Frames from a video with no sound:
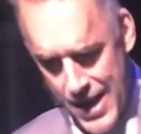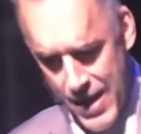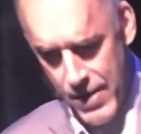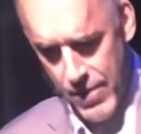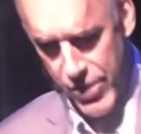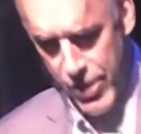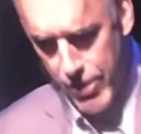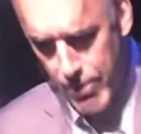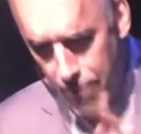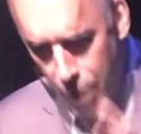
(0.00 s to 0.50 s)

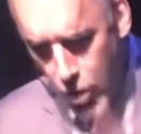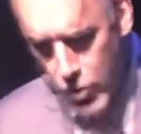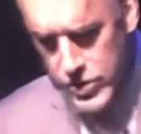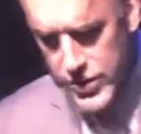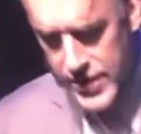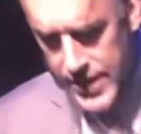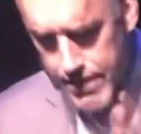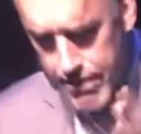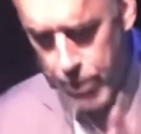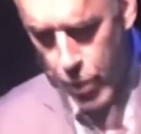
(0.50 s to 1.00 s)
the most
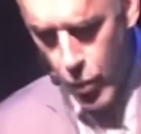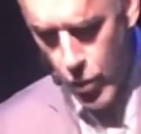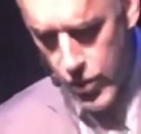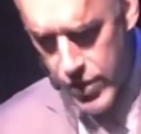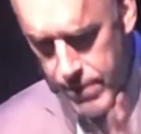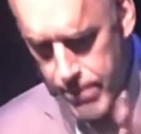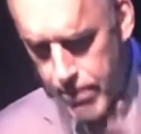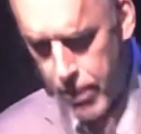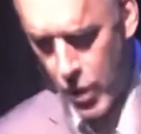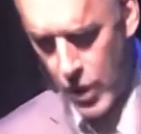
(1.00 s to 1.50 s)

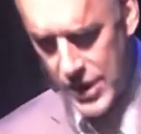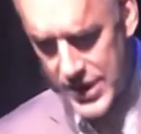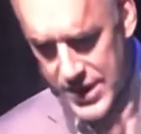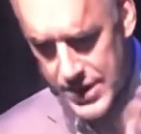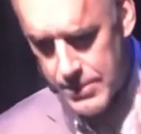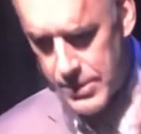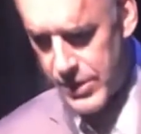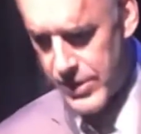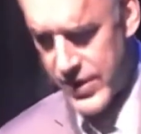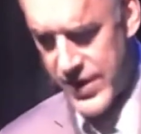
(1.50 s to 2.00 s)
important
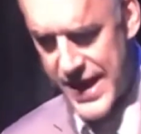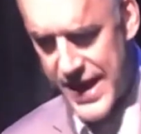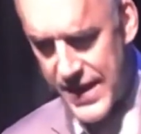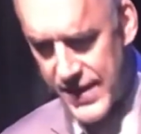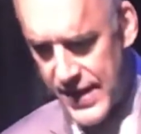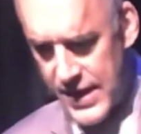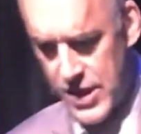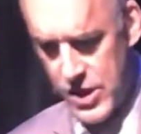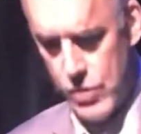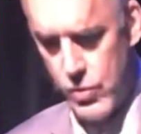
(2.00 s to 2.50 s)
possible thing
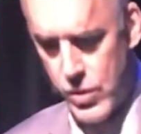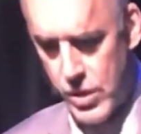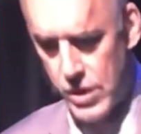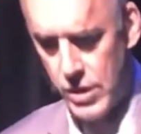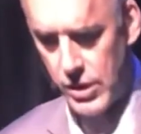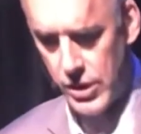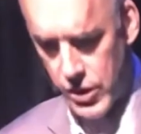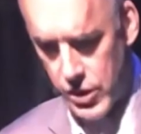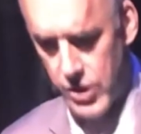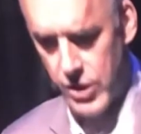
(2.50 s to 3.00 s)
that you could
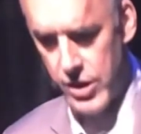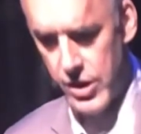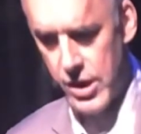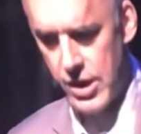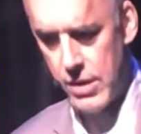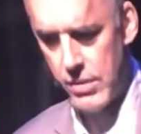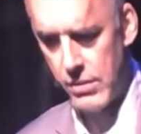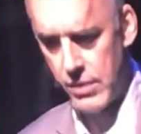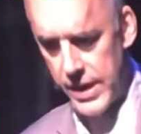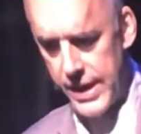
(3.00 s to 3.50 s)
learn,
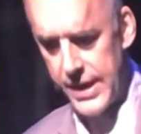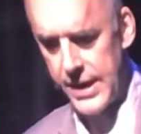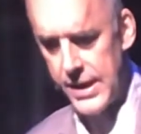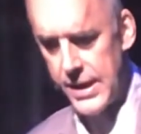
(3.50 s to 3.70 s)
right?